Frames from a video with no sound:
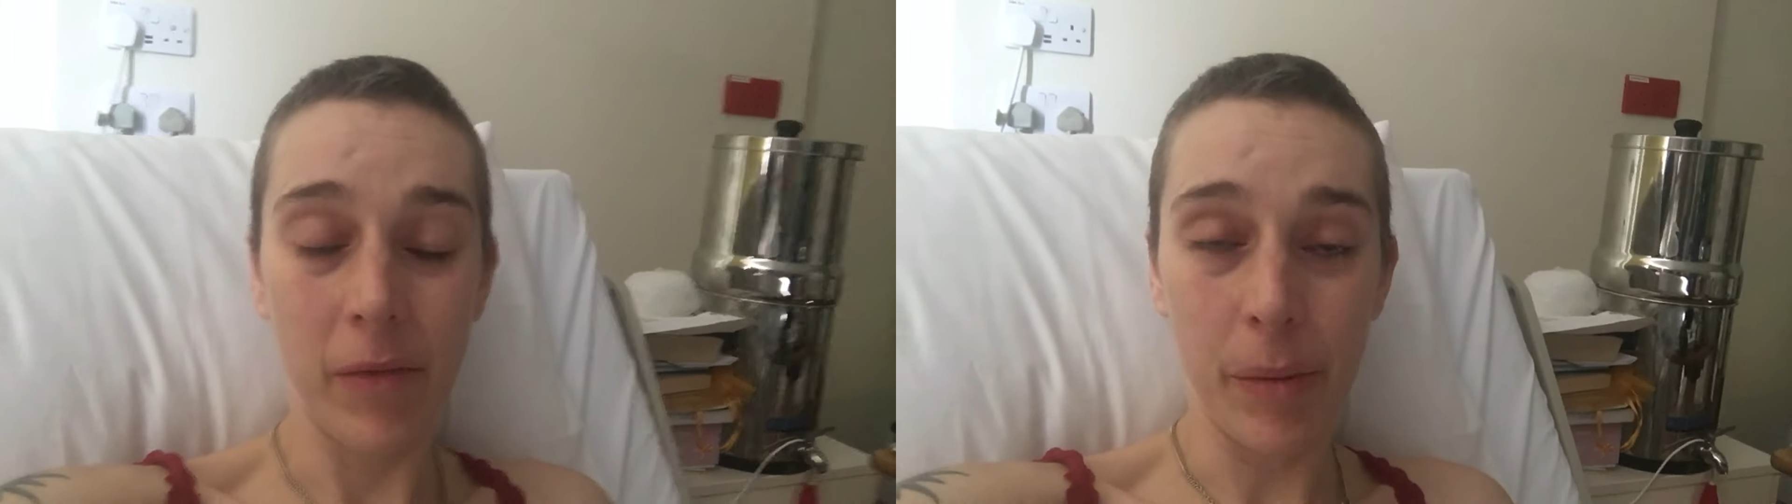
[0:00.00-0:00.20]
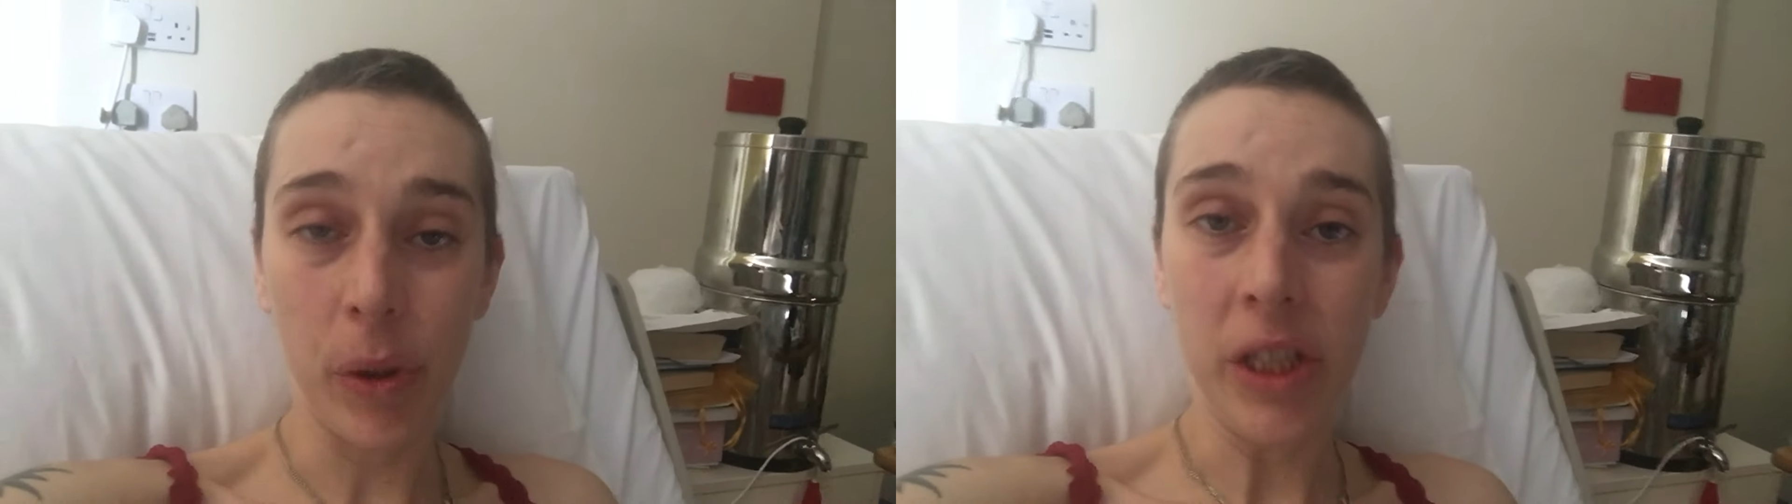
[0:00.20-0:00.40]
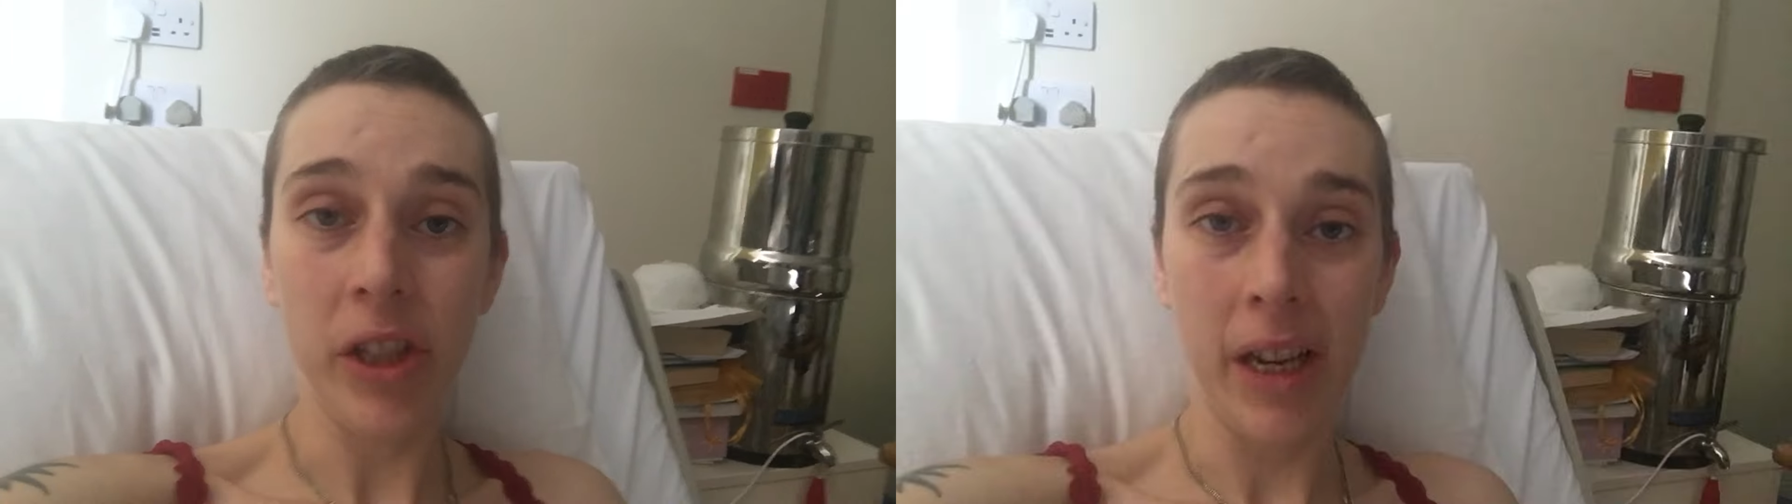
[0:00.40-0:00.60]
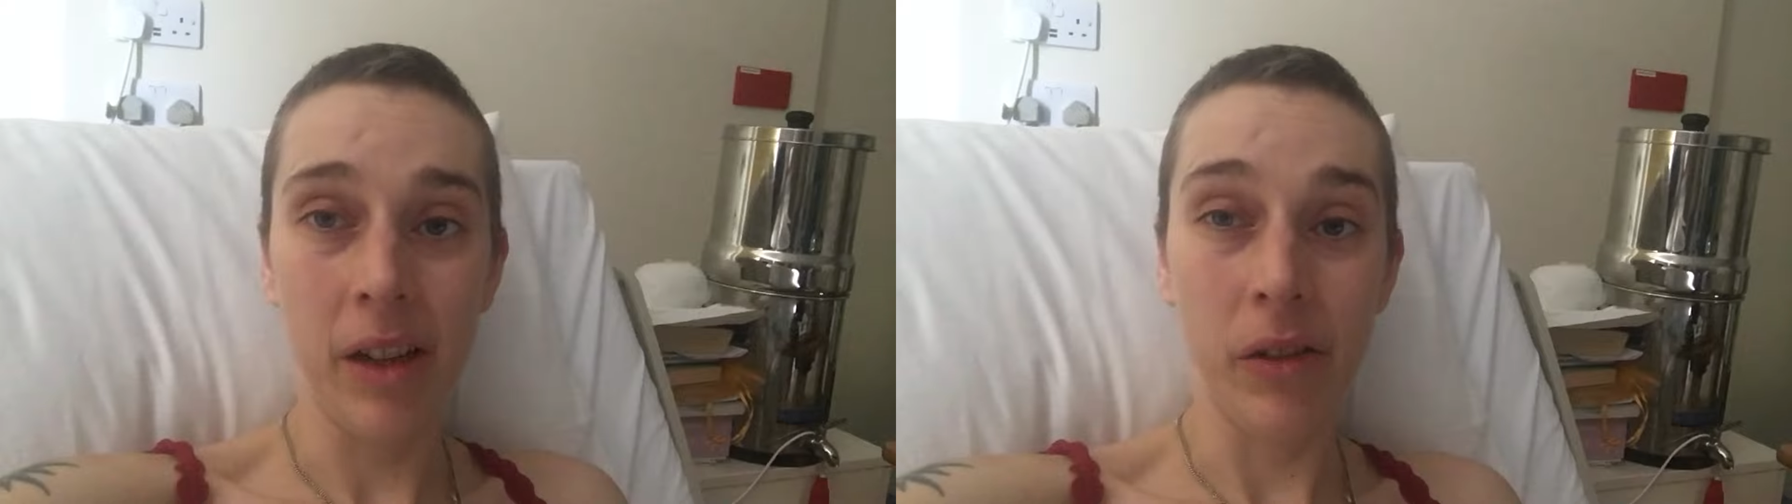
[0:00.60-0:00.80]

appreciate